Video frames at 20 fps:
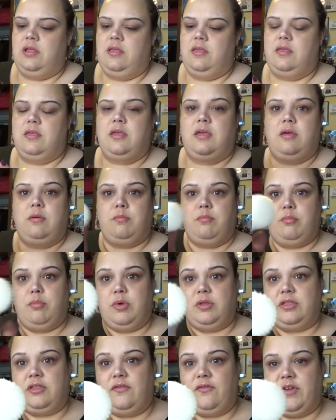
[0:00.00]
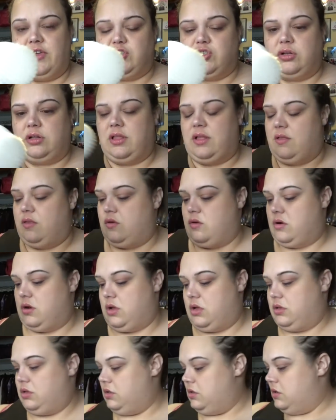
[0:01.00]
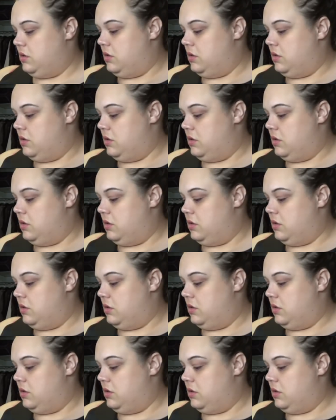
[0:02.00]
So put the facial cleanser on.